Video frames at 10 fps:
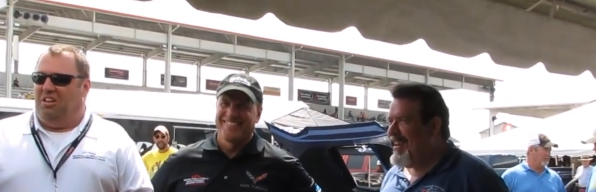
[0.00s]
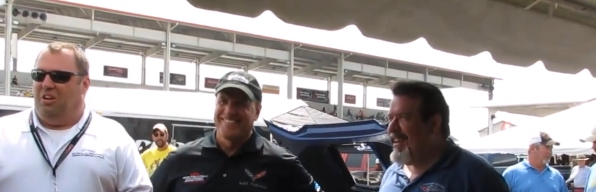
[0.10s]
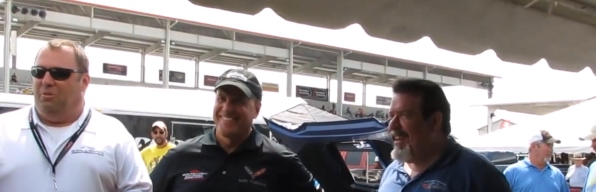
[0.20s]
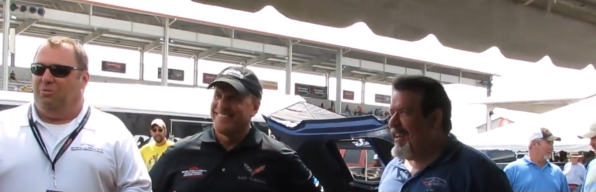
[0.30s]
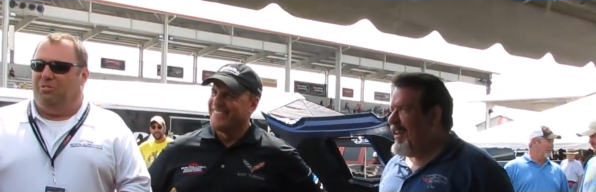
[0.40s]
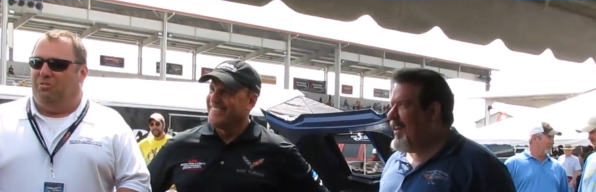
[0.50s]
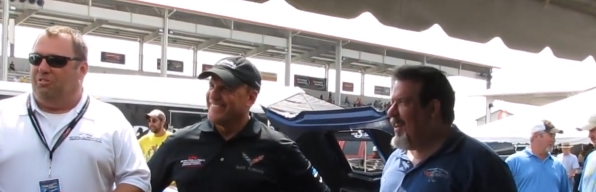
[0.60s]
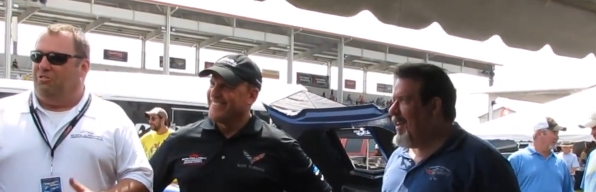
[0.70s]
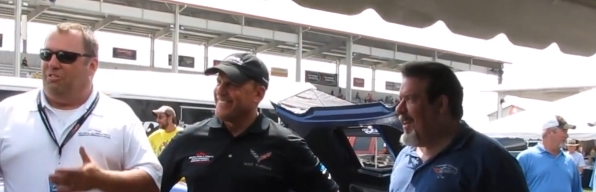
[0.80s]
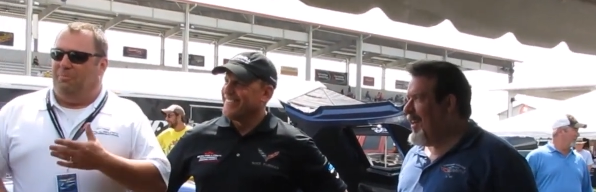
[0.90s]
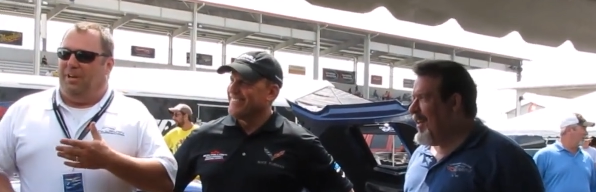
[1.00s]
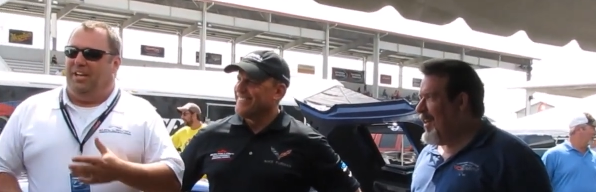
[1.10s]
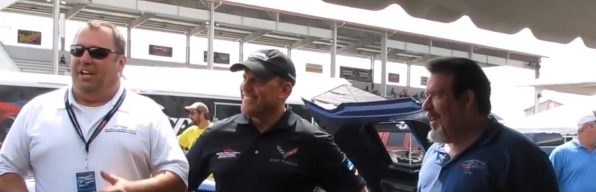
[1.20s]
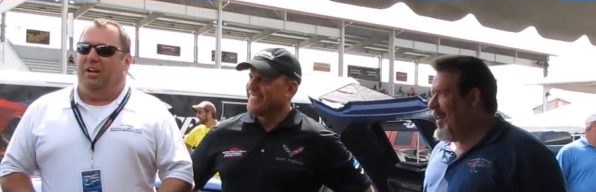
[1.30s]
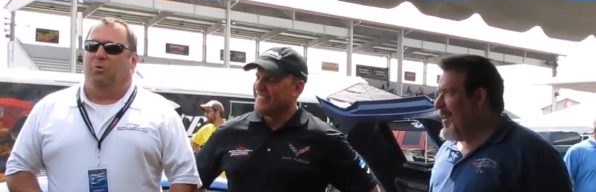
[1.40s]
Speaker 1: you know, it was, it was, interesting.
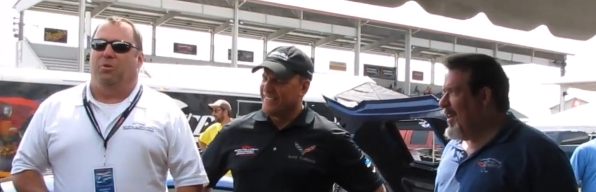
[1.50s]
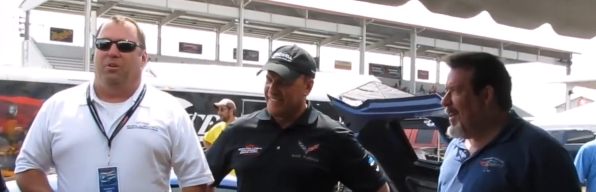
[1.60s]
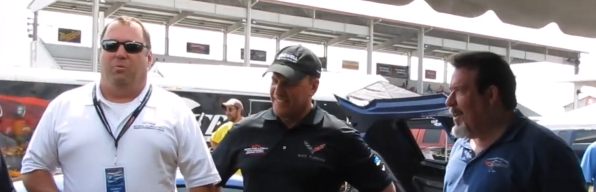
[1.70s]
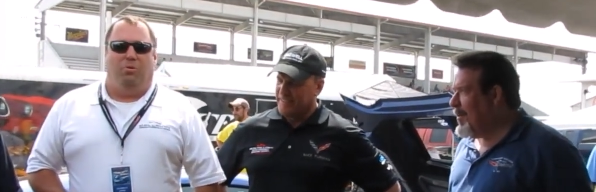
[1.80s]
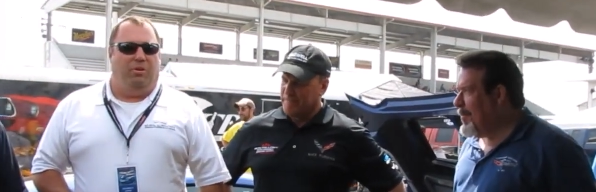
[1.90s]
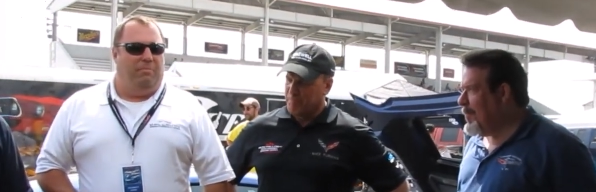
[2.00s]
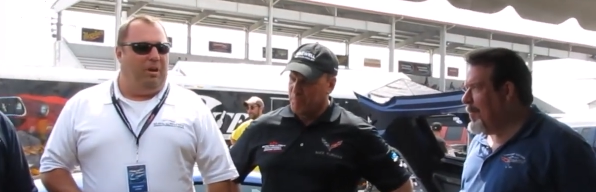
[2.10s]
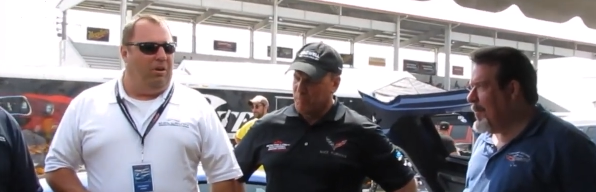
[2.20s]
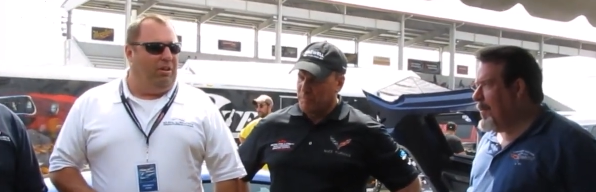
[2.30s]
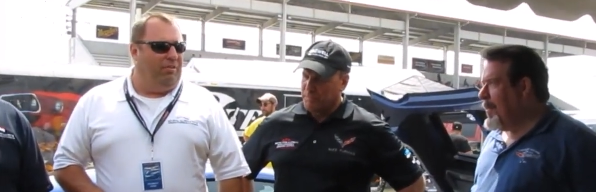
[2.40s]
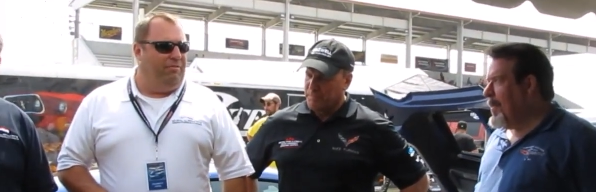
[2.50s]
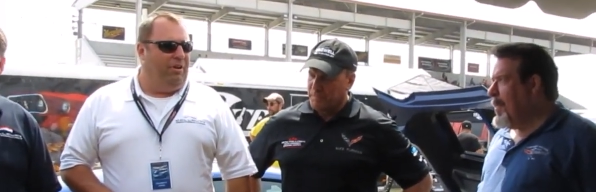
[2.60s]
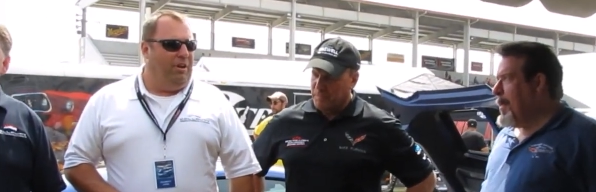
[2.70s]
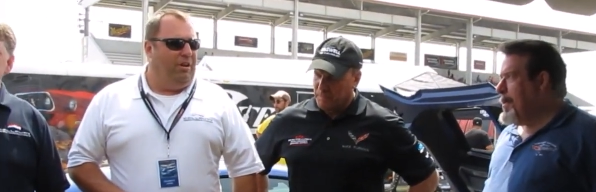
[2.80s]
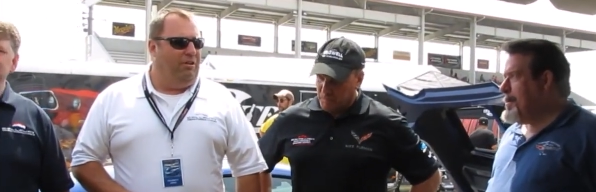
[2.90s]
Mike and I were, were in Maryland
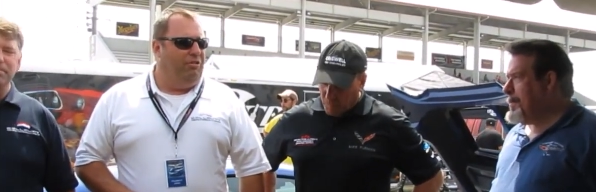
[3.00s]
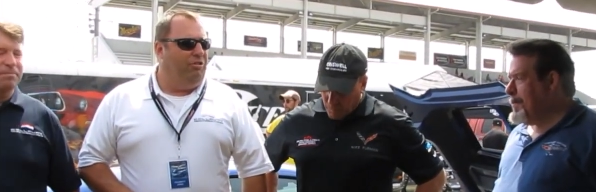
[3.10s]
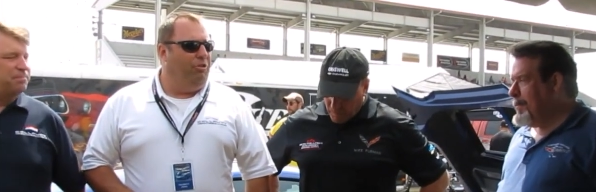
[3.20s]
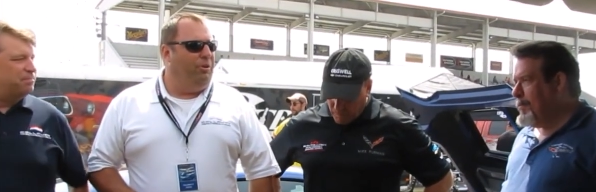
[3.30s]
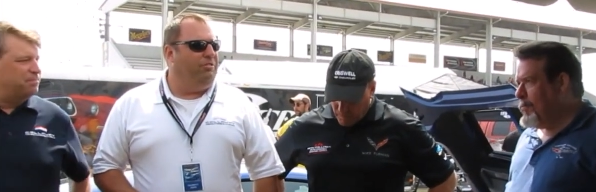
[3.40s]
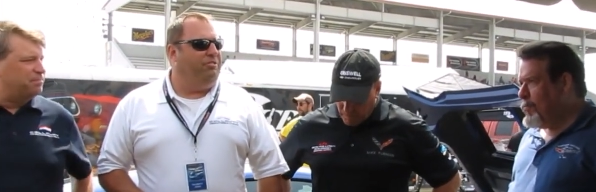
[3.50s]
uh, doing a